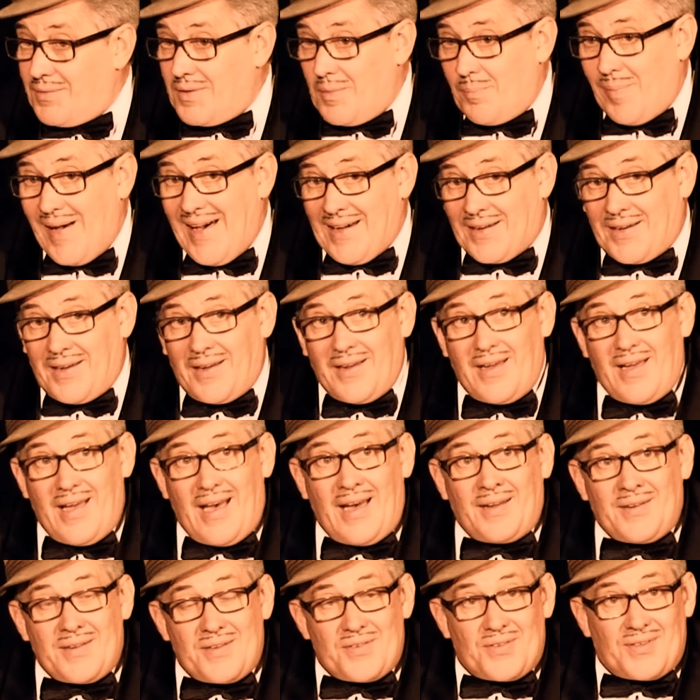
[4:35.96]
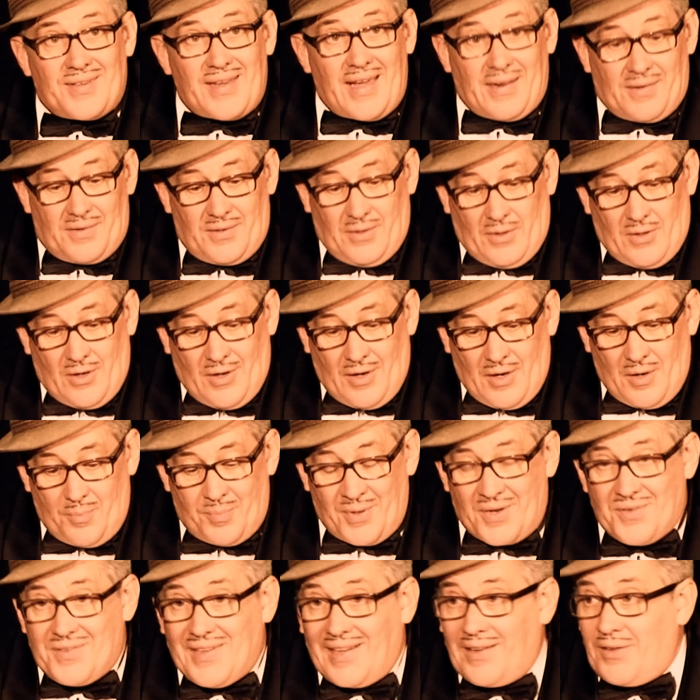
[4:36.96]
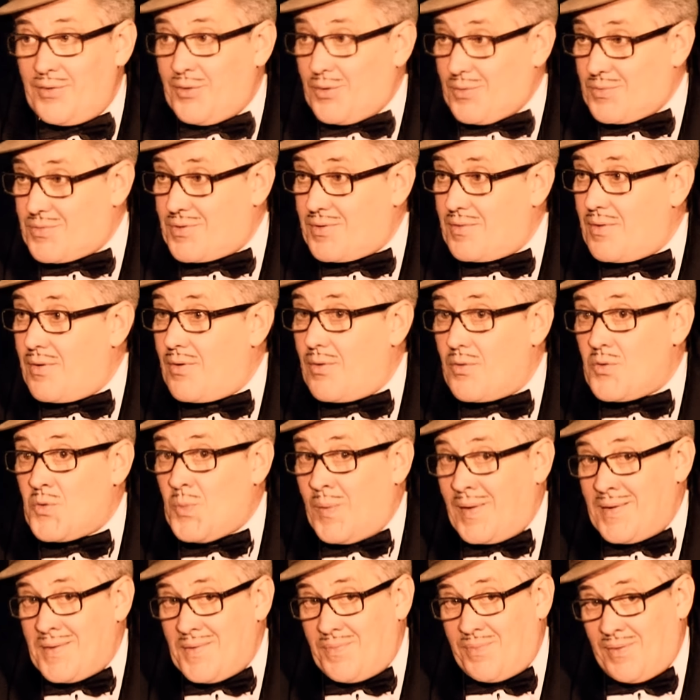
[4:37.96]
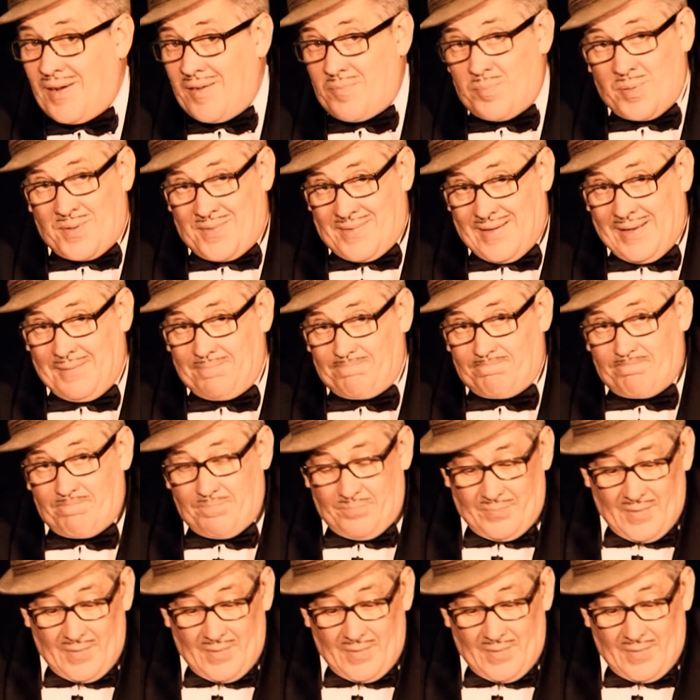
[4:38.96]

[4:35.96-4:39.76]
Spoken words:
the back, and it said, Brazil nuts, 25%,